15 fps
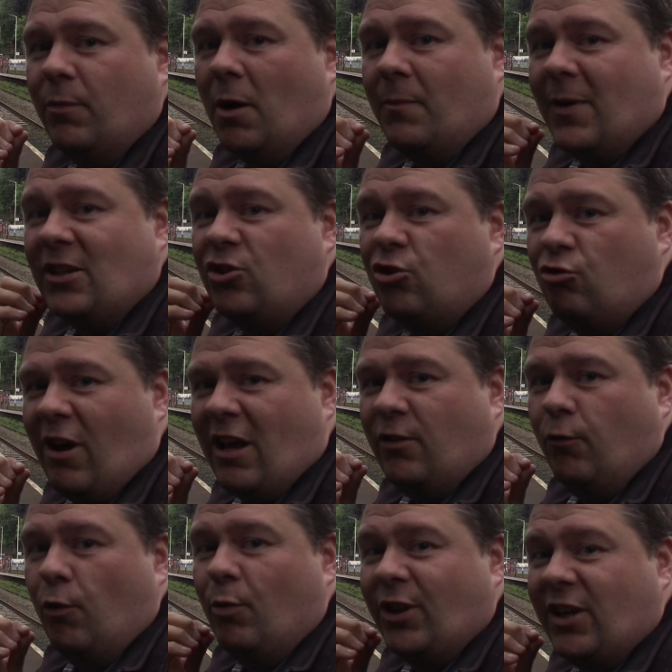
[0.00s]
but a bit
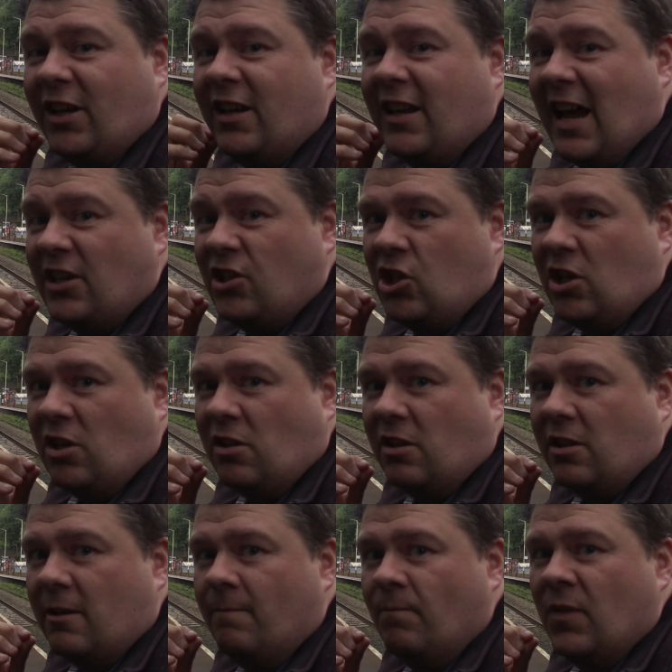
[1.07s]
stressful with the connections.
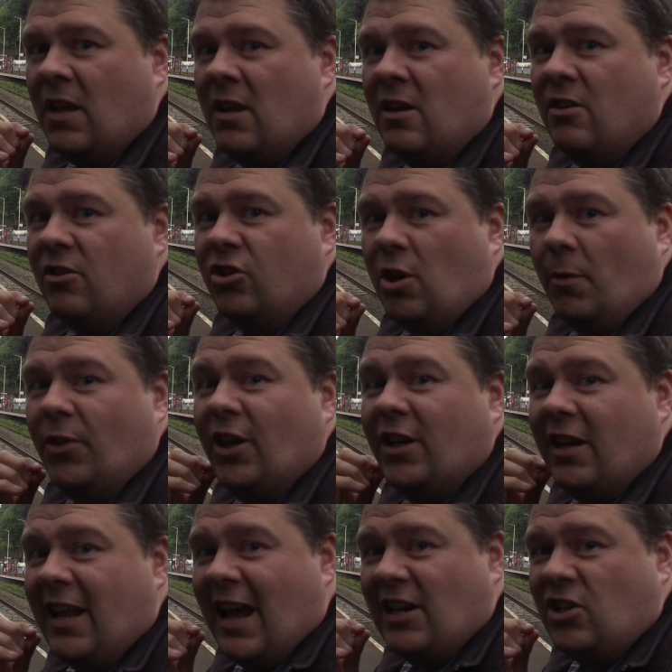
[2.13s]
Some of the
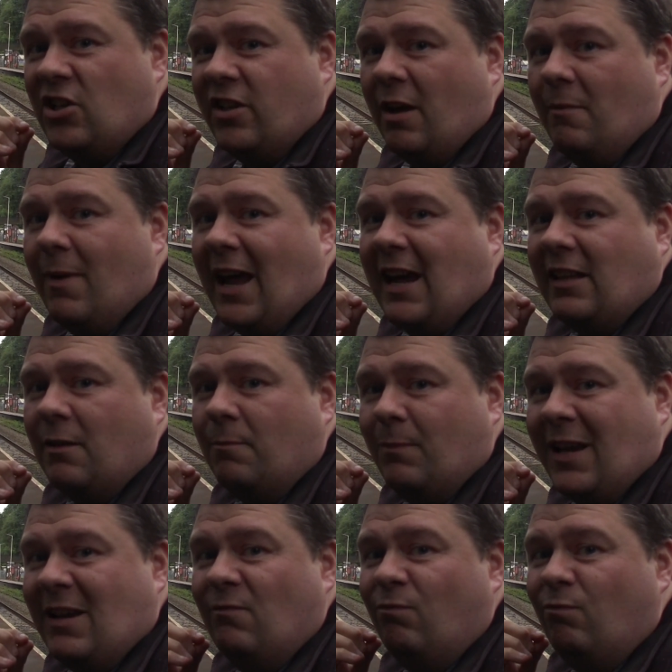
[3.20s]
connections I made have
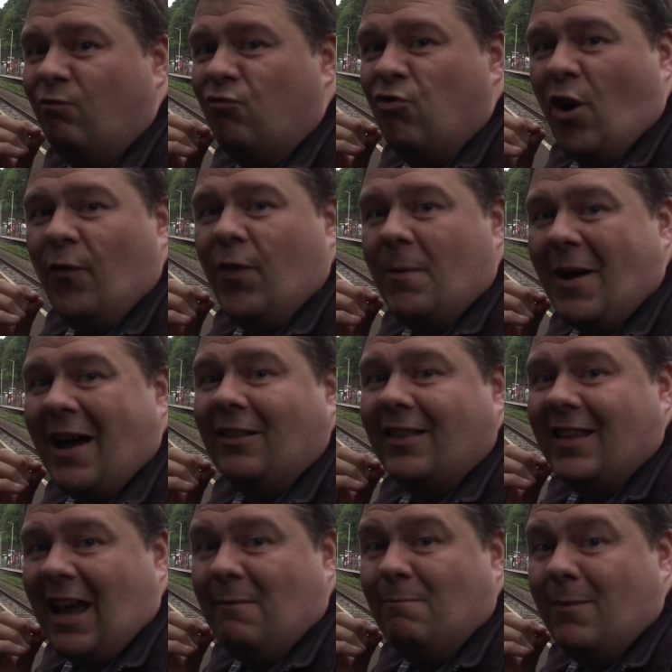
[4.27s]
been roughly about
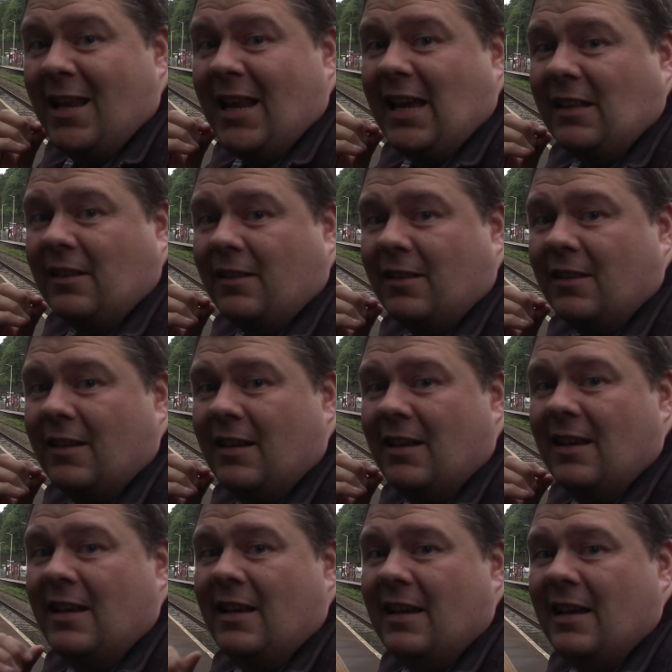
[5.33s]
10 minutes
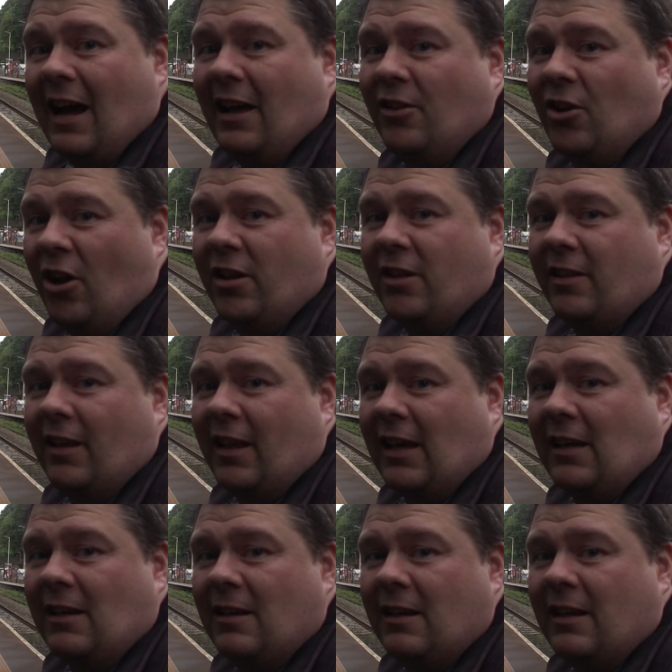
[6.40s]
and
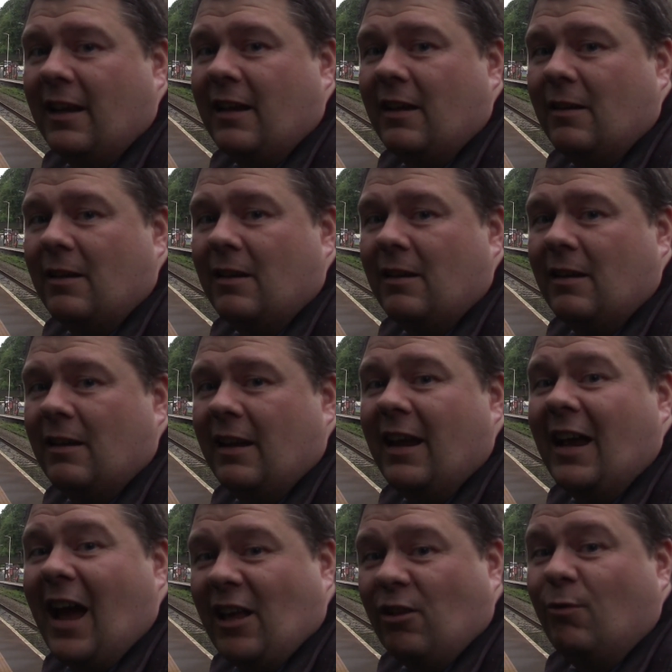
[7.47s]
honestly
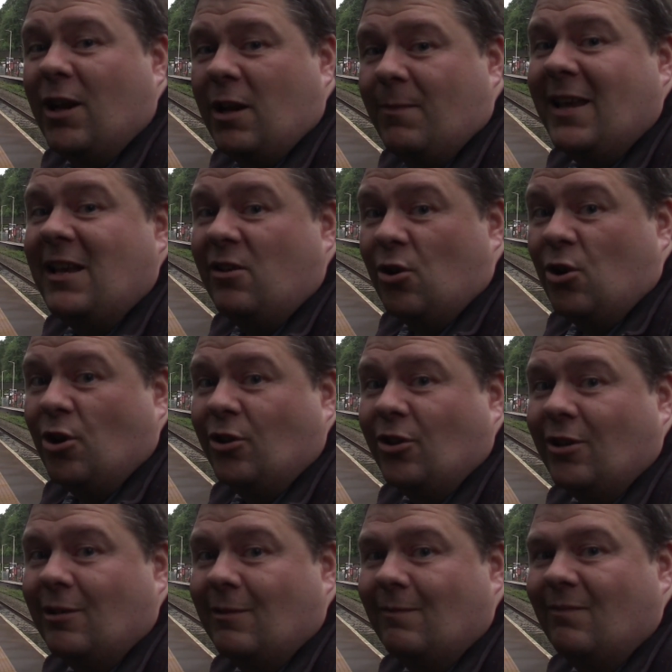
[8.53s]
it has really been good.
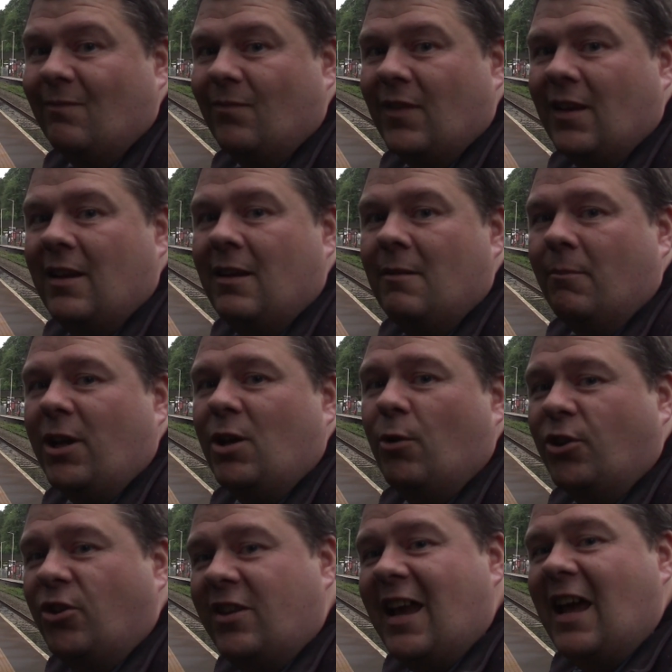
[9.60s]
But if you
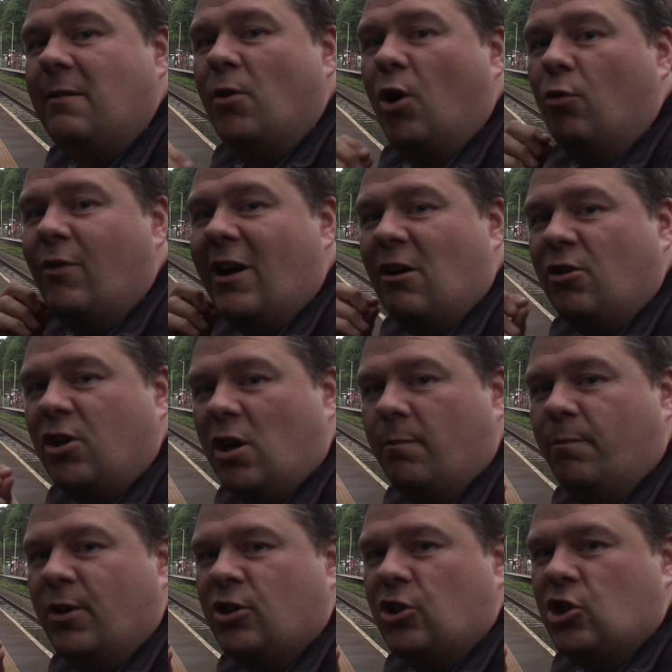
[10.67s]
want to see any more rail
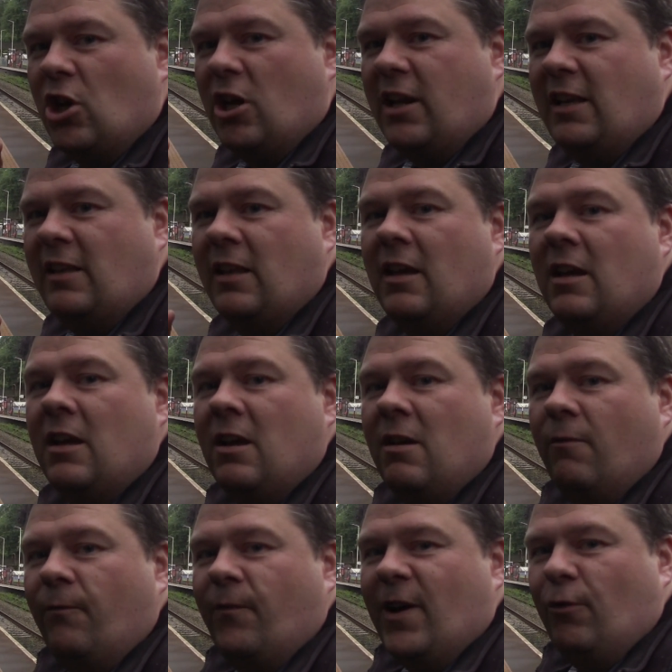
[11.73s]
compass journeys,
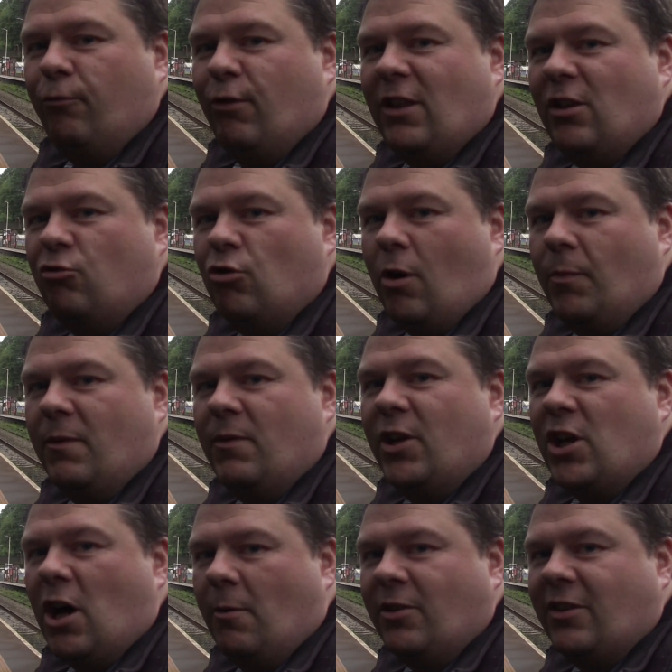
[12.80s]
feel free to drop them in the
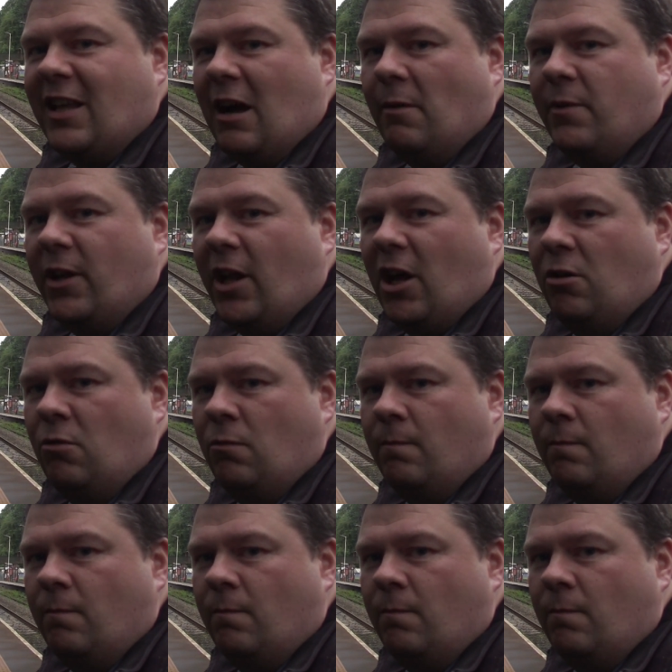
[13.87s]
comments down below.